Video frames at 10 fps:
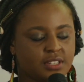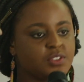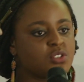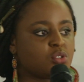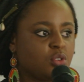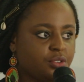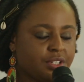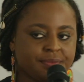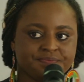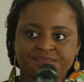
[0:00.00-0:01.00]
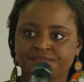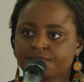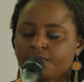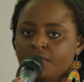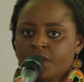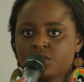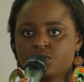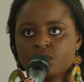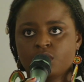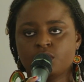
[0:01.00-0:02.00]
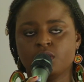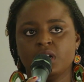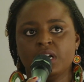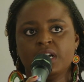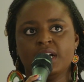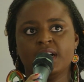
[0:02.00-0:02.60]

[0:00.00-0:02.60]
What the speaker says: give a story. So